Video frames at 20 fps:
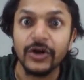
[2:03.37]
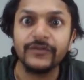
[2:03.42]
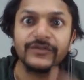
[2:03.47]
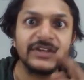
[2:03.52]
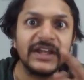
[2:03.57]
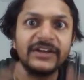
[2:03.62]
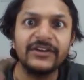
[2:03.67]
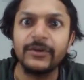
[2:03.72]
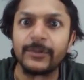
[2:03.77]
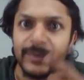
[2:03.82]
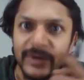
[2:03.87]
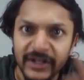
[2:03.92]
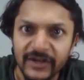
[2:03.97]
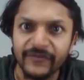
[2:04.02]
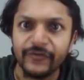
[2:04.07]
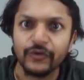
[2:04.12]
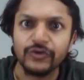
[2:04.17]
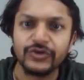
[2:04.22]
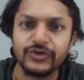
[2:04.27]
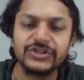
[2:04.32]
of
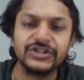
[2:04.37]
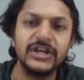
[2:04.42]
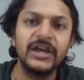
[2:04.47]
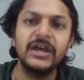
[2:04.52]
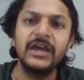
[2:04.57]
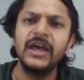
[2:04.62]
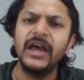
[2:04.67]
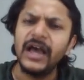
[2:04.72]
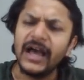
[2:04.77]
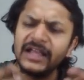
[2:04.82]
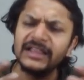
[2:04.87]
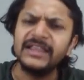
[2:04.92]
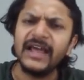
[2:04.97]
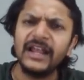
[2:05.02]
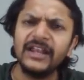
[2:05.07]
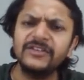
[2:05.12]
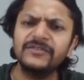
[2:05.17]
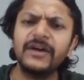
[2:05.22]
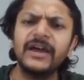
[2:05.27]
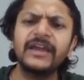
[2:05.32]
centripetal force. And
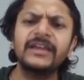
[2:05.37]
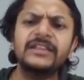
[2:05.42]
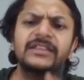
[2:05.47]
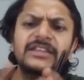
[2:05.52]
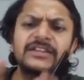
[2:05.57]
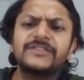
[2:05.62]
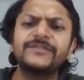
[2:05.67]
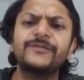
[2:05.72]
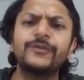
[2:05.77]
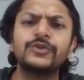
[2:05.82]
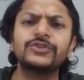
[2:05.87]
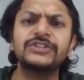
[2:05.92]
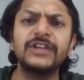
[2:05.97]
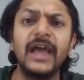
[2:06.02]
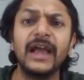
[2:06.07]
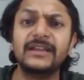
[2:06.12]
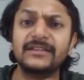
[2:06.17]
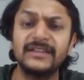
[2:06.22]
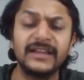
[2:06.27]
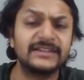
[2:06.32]
that is why this force
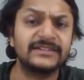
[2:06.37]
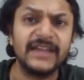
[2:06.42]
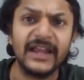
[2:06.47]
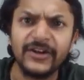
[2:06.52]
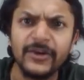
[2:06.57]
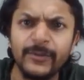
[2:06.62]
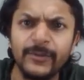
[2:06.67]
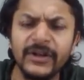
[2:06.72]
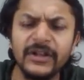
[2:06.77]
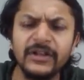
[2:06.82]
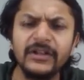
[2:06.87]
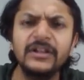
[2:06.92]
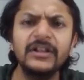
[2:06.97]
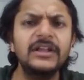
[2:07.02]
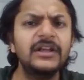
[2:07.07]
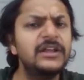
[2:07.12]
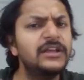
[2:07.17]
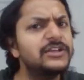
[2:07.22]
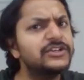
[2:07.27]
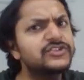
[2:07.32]
acts like centripetal,
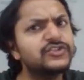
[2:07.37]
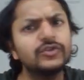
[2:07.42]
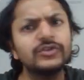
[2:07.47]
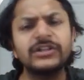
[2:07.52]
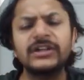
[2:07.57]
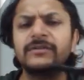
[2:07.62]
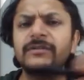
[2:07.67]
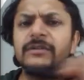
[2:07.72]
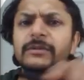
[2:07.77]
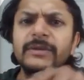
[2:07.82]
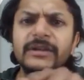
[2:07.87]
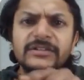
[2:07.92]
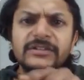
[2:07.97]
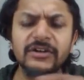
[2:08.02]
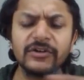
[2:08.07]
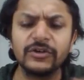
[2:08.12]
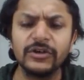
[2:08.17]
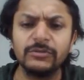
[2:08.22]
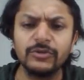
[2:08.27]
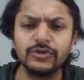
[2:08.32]
so there will be a
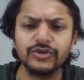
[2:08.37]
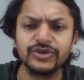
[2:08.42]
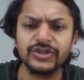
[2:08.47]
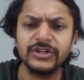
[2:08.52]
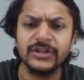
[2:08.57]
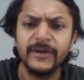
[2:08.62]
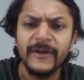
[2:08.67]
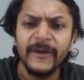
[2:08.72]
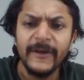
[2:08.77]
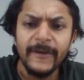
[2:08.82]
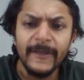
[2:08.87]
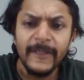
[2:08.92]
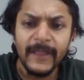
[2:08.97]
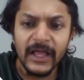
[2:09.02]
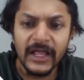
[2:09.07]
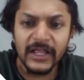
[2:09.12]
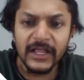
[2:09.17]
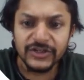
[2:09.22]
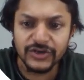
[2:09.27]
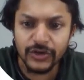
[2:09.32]
circular motion.
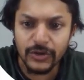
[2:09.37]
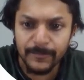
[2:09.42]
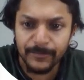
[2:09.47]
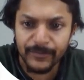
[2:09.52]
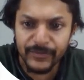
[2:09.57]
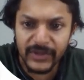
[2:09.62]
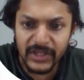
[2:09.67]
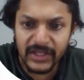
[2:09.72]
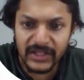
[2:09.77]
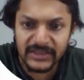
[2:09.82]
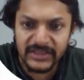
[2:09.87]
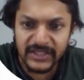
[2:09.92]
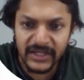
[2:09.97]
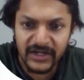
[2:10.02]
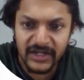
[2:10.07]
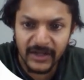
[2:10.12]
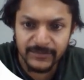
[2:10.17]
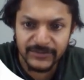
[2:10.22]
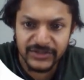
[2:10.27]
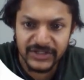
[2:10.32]
So there
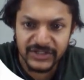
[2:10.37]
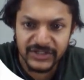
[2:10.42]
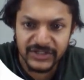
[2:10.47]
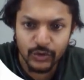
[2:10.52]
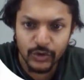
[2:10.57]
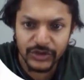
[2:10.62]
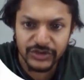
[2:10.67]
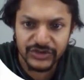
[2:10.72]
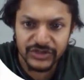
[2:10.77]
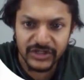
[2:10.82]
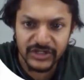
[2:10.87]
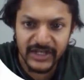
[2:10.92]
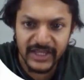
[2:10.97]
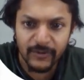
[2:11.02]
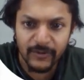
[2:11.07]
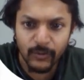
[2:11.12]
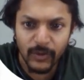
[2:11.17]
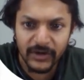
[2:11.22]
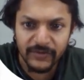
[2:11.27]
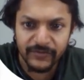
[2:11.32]
comes this question,
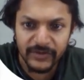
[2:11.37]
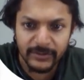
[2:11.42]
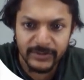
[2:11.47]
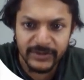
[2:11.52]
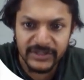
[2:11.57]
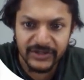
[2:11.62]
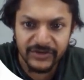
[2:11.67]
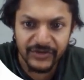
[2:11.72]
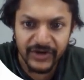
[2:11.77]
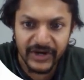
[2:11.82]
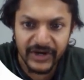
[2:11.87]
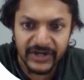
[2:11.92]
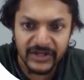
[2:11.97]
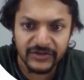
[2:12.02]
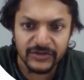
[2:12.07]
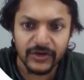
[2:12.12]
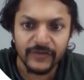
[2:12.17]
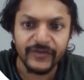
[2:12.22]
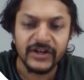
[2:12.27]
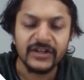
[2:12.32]
like what will be the
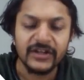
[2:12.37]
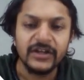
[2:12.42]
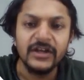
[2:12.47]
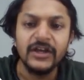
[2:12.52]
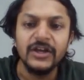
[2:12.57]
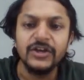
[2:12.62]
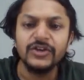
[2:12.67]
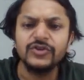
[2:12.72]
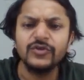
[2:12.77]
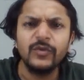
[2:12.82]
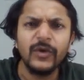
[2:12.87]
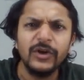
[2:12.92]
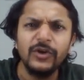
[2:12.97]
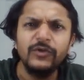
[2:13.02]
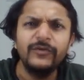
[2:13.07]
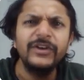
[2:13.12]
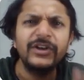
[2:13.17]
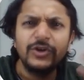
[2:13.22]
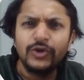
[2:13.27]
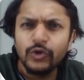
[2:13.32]
radius of it? So what do
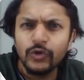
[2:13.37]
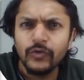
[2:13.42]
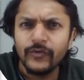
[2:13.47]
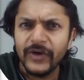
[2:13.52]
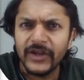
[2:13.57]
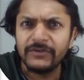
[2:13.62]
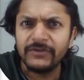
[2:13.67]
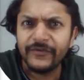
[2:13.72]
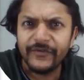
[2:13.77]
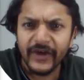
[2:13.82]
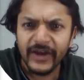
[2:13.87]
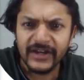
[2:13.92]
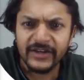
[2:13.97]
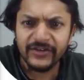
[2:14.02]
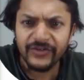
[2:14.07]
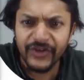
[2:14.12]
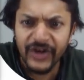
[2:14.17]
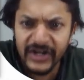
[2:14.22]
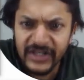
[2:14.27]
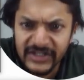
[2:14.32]
we do when we
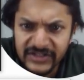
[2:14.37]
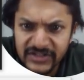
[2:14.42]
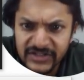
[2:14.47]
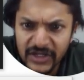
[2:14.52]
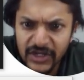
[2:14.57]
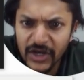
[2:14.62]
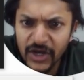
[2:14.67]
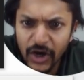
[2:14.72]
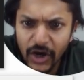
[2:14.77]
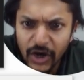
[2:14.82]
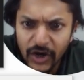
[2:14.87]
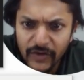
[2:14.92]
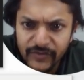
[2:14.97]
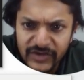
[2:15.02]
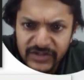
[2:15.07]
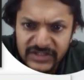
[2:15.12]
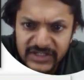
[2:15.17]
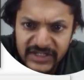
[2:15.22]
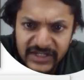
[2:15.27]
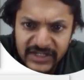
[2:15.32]
find radius?
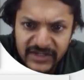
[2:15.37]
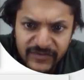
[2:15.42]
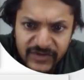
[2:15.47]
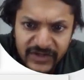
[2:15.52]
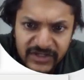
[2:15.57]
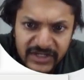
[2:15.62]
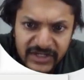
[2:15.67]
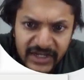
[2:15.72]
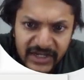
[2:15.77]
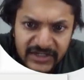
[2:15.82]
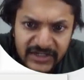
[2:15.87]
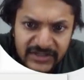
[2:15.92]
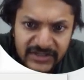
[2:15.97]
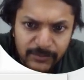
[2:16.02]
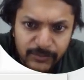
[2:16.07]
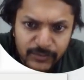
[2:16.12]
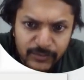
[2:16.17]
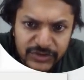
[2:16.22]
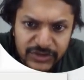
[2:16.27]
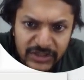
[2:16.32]
Obviously, we take
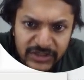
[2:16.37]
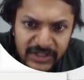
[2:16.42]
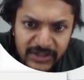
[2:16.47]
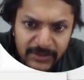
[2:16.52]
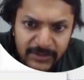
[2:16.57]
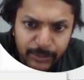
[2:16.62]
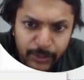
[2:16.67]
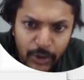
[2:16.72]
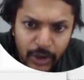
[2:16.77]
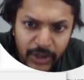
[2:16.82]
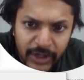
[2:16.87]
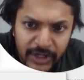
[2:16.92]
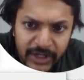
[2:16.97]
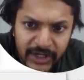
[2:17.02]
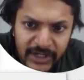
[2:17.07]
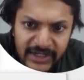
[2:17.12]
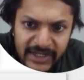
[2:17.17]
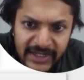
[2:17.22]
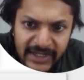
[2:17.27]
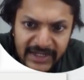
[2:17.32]
some certain
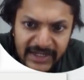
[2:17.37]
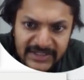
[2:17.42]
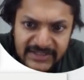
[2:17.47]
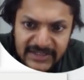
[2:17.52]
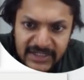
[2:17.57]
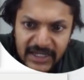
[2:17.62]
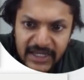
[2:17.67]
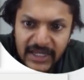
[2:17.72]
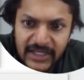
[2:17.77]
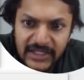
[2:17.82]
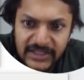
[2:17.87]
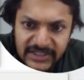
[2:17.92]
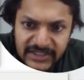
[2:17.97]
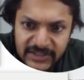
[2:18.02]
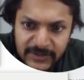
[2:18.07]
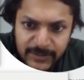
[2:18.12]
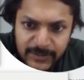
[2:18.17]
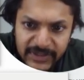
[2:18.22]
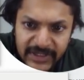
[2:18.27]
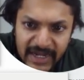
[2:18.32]
point like this.
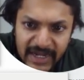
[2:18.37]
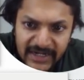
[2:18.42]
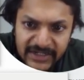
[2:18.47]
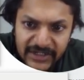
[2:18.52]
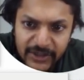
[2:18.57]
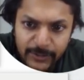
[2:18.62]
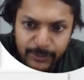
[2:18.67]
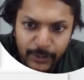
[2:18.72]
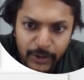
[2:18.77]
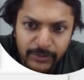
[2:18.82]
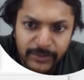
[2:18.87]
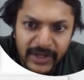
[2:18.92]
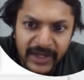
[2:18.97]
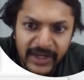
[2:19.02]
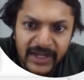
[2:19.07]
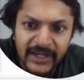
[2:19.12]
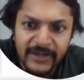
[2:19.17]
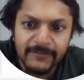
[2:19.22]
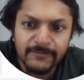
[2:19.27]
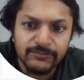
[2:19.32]
This is being acted upon
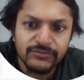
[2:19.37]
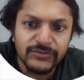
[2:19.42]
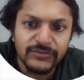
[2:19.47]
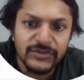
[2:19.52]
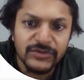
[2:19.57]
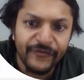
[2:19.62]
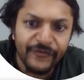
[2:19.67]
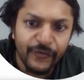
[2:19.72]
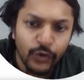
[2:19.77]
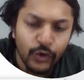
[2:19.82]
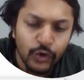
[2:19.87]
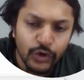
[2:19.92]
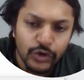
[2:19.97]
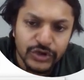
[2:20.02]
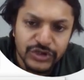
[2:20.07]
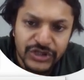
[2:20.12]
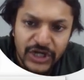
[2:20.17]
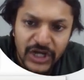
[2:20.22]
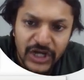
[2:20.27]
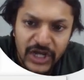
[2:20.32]
by the
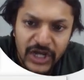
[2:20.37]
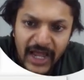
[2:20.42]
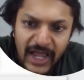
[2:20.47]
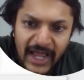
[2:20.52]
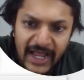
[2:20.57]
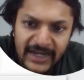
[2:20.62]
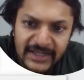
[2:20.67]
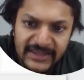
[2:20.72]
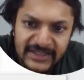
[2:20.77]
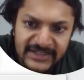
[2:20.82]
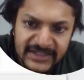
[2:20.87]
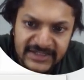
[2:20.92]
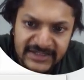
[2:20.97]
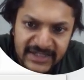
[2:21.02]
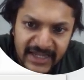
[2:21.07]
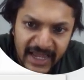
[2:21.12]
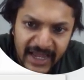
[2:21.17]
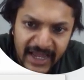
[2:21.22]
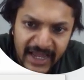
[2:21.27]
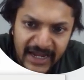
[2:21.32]
force, and
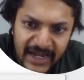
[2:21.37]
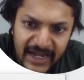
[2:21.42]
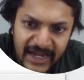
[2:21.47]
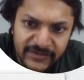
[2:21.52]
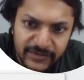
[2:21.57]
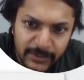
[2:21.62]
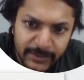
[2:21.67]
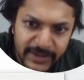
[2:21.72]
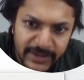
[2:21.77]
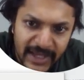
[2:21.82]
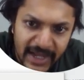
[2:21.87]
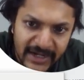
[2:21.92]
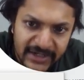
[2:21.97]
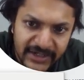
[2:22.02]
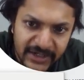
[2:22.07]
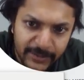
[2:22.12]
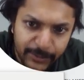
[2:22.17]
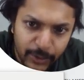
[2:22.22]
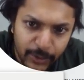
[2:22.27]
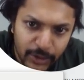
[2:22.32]
this will be
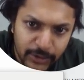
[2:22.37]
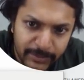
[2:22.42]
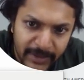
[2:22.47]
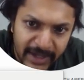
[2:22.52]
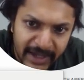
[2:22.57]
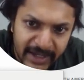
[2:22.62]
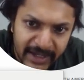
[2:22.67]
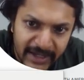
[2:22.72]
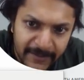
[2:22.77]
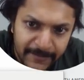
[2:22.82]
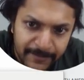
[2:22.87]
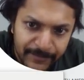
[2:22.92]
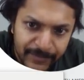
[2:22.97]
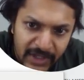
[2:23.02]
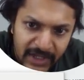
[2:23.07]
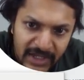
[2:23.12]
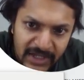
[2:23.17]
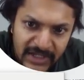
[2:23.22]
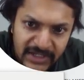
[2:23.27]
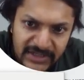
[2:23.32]
acted upon by
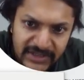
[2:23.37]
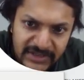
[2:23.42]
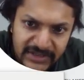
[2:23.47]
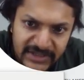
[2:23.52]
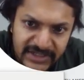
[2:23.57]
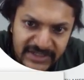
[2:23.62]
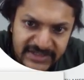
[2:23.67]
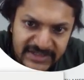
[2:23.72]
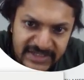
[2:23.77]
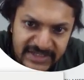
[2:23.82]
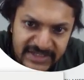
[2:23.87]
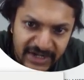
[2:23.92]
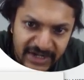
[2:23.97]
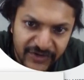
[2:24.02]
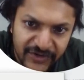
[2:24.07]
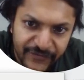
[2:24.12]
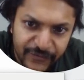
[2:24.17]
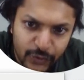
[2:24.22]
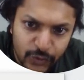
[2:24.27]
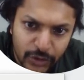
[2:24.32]
the
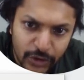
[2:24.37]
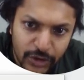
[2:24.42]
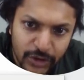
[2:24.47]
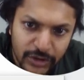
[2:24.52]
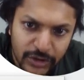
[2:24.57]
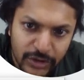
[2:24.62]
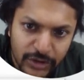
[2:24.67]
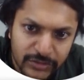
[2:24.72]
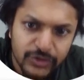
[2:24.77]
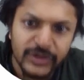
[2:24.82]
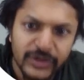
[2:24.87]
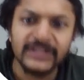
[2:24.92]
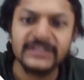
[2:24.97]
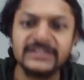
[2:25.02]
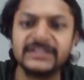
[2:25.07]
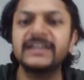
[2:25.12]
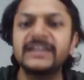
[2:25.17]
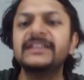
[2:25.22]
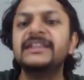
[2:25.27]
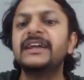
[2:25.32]
centrifugal, or you can
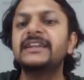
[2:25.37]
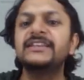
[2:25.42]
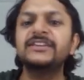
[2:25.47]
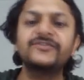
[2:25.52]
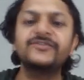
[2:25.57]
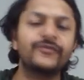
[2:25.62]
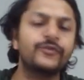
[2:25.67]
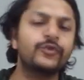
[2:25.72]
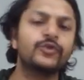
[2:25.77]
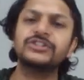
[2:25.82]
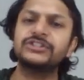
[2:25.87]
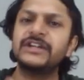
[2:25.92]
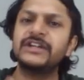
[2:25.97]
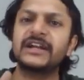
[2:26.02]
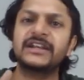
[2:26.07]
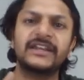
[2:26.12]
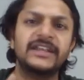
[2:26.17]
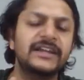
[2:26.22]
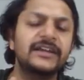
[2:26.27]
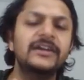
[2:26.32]
say that this force is
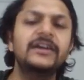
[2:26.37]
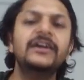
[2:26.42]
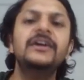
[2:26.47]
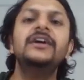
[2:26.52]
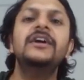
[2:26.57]
acting